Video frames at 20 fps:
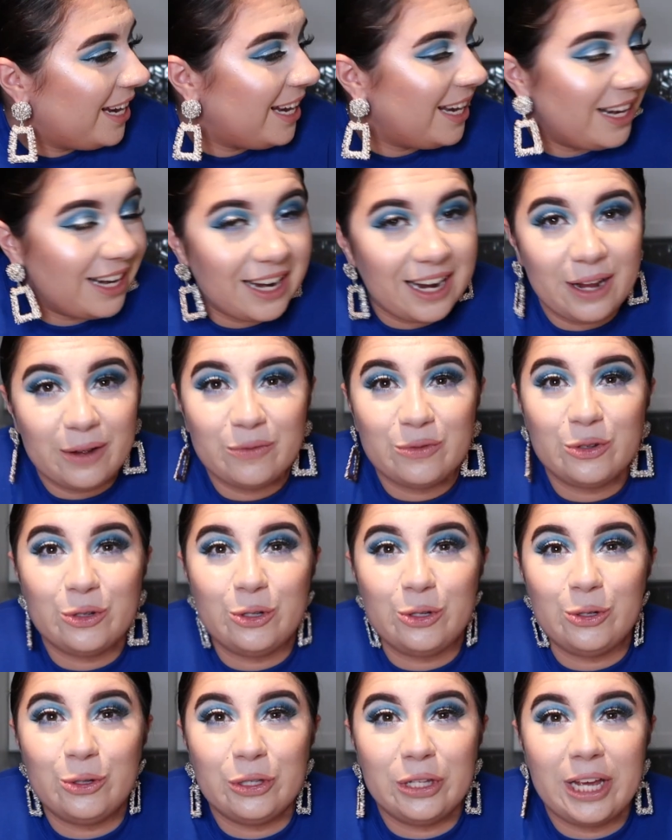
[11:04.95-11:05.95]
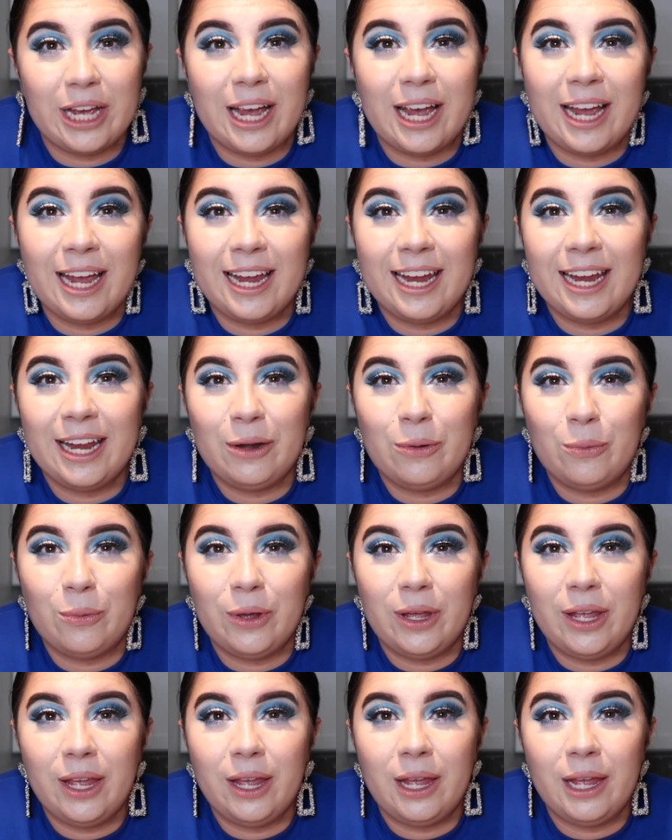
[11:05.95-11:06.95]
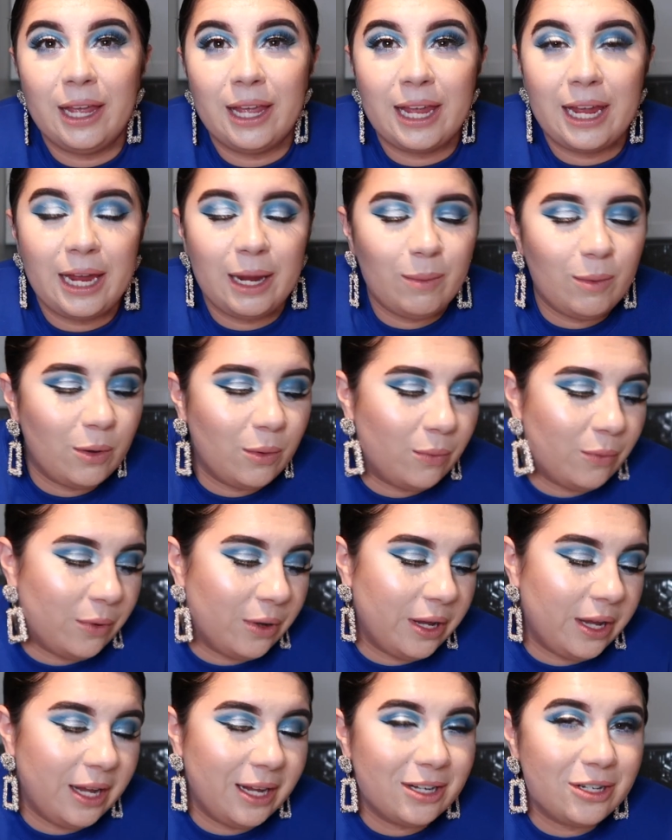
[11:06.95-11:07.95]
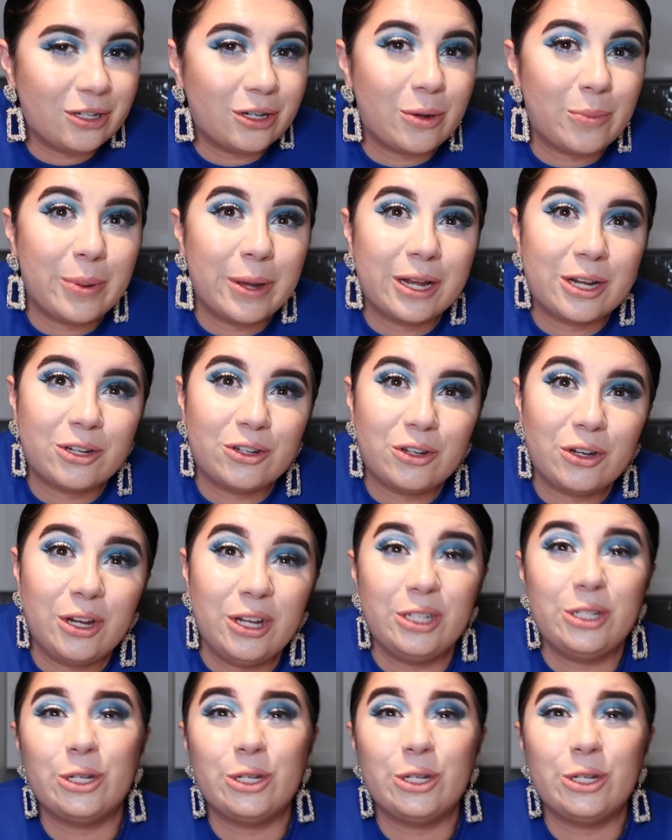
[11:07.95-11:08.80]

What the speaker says: He didn't have to do that, and we came and he took a picture. He